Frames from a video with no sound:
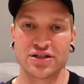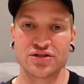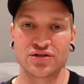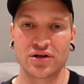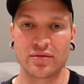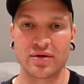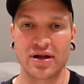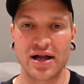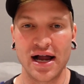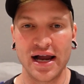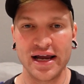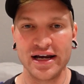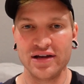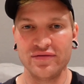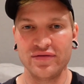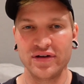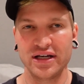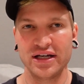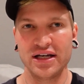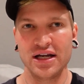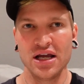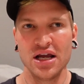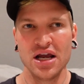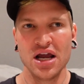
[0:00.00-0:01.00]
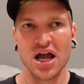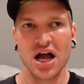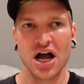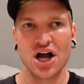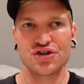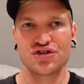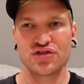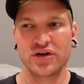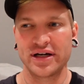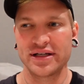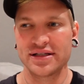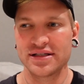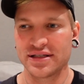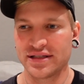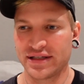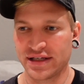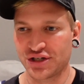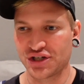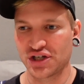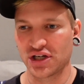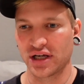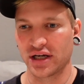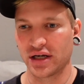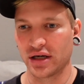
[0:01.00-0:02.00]
So I'm kind of in a
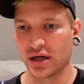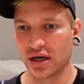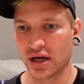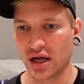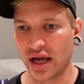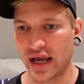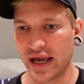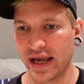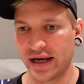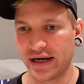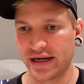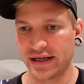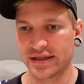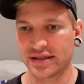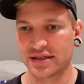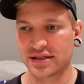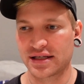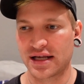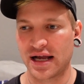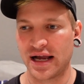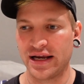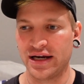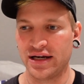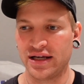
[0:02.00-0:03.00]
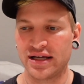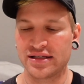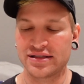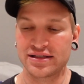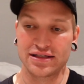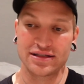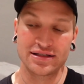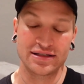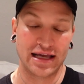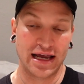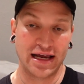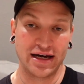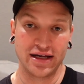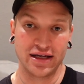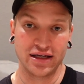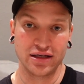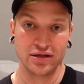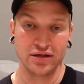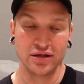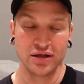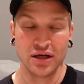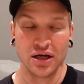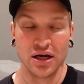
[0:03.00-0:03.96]
transition and it's kind of, it's exciting.